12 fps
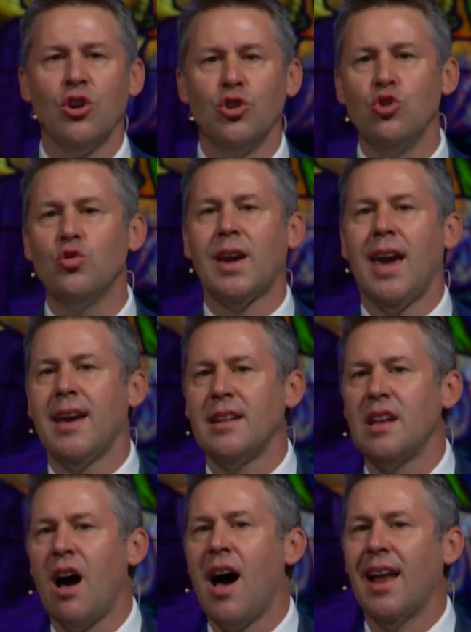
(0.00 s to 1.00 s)
you
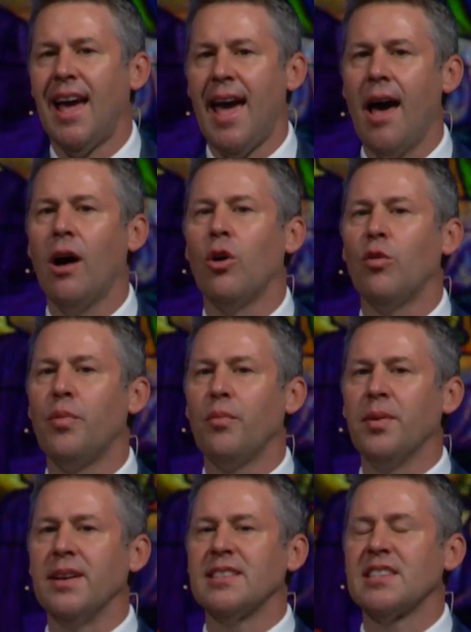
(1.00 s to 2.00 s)
cannot
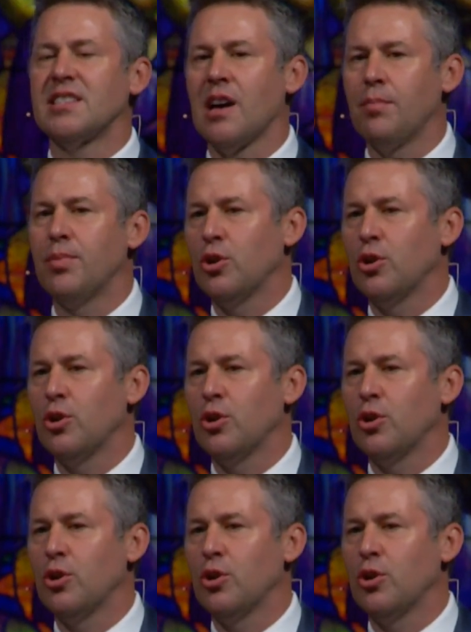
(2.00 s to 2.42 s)
help but stub